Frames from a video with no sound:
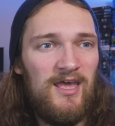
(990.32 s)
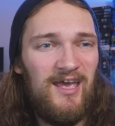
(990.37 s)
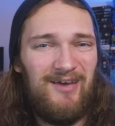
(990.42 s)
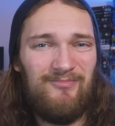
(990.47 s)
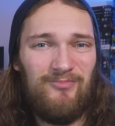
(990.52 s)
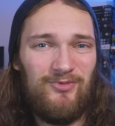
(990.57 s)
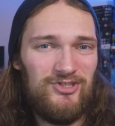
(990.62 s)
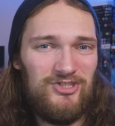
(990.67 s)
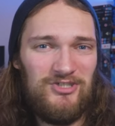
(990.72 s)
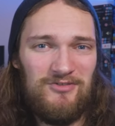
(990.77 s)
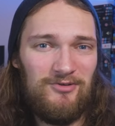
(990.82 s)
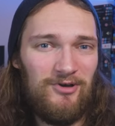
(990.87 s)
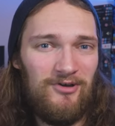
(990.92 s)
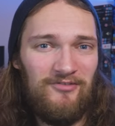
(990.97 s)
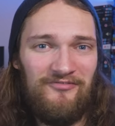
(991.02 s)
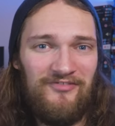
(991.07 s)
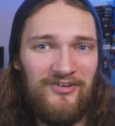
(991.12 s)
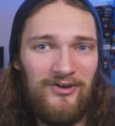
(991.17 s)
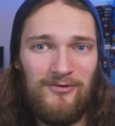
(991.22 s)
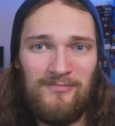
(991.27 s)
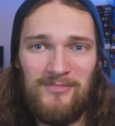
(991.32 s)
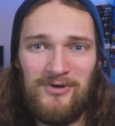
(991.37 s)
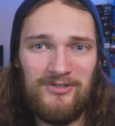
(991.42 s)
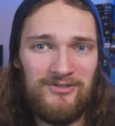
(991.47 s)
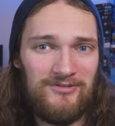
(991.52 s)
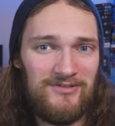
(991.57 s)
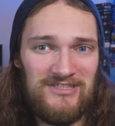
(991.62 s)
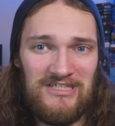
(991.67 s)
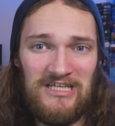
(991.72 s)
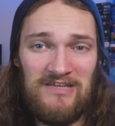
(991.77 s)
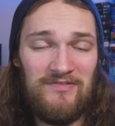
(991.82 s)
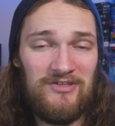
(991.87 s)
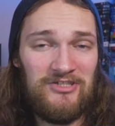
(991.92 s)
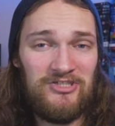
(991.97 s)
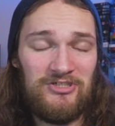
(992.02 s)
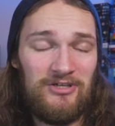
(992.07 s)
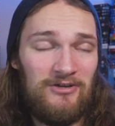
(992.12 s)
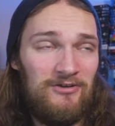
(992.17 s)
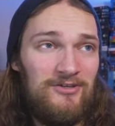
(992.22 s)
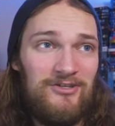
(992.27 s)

And once you've got a film on or a T V show,